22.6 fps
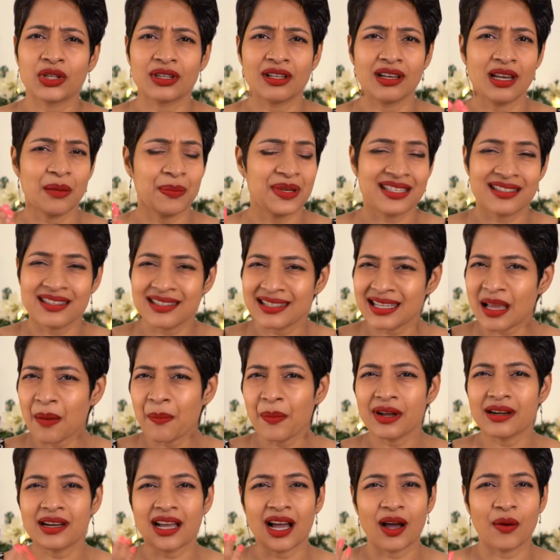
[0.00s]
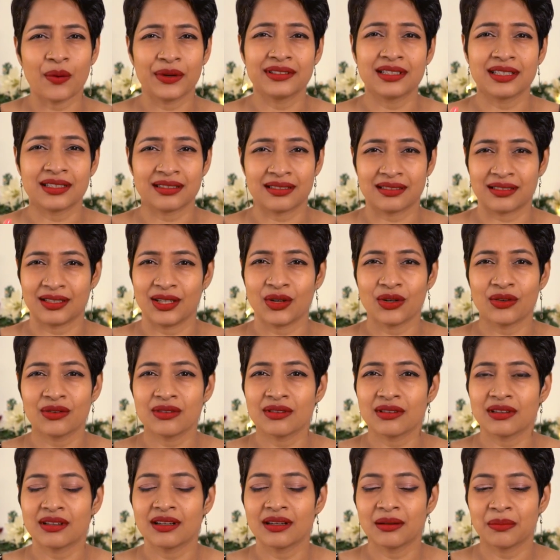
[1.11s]
on the lip. It's December now, it's
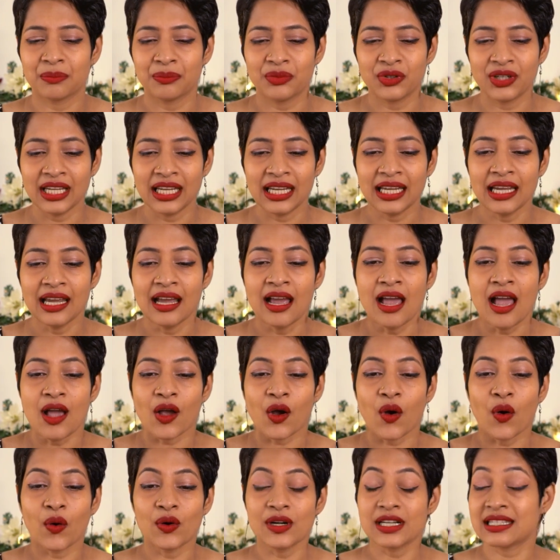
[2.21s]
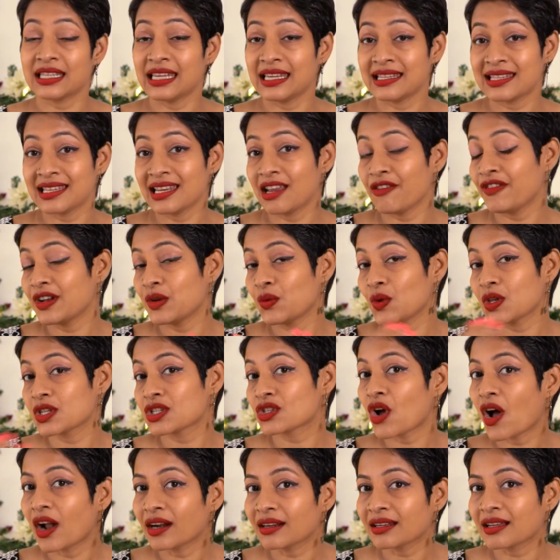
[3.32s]
a pretty cold season. If it
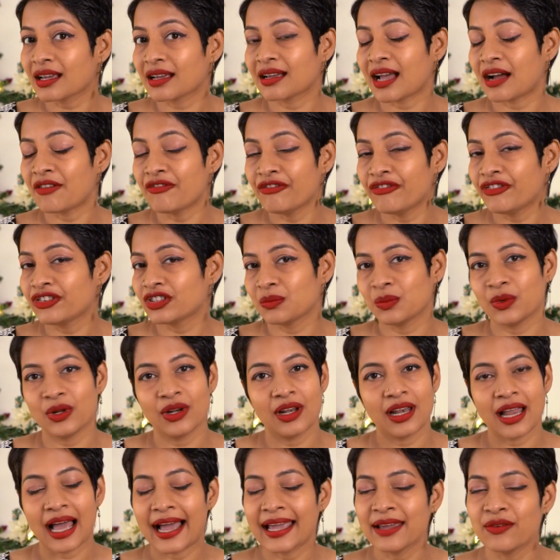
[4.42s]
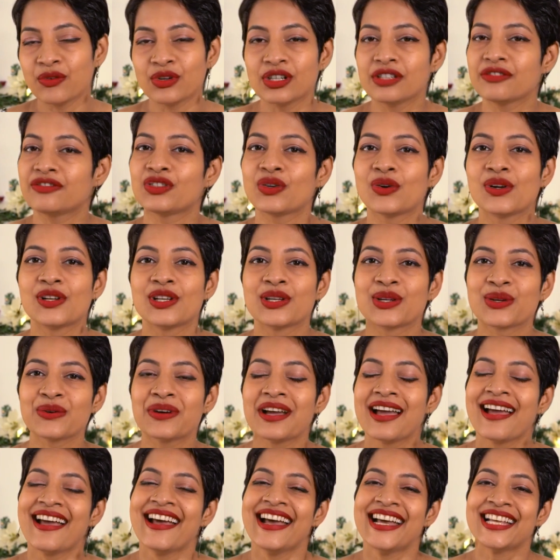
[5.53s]
was not comfortable, I would have told
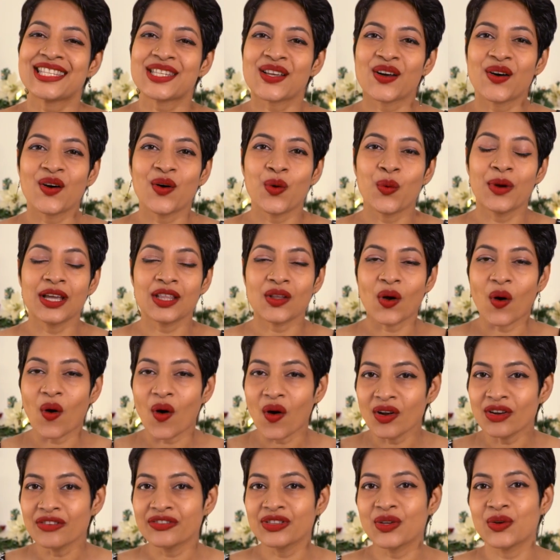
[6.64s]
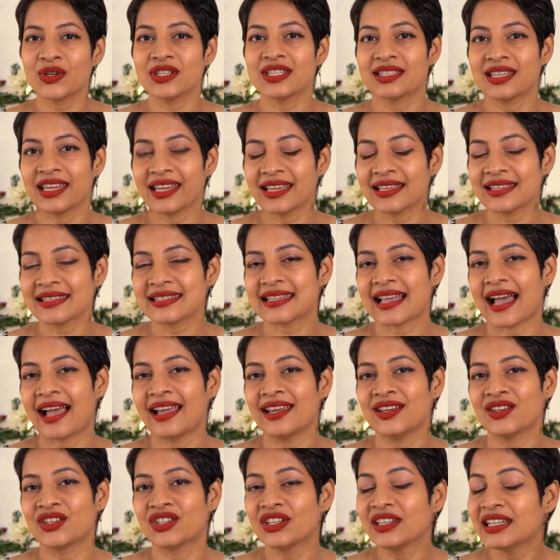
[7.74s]
you. So with all of those things,
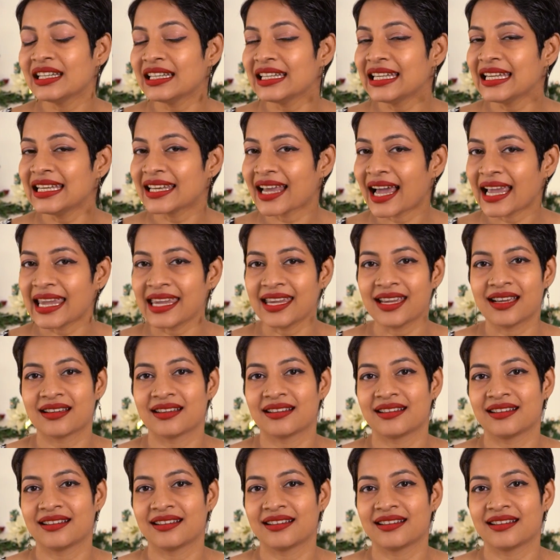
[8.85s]
I really like